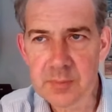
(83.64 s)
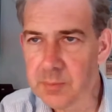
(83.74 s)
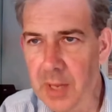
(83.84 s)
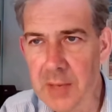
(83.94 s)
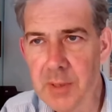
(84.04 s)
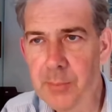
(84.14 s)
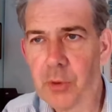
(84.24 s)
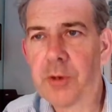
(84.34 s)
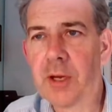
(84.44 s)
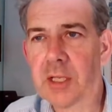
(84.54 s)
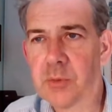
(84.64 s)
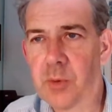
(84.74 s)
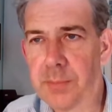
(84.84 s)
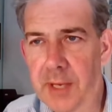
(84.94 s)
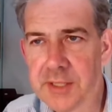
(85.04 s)
baby products, with
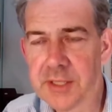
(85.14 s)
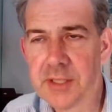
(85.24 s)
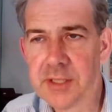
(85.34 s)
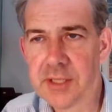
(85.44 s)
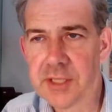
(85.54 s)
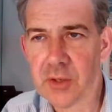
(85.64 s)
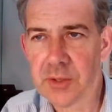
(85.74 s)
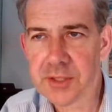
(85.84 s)
medicines and so on.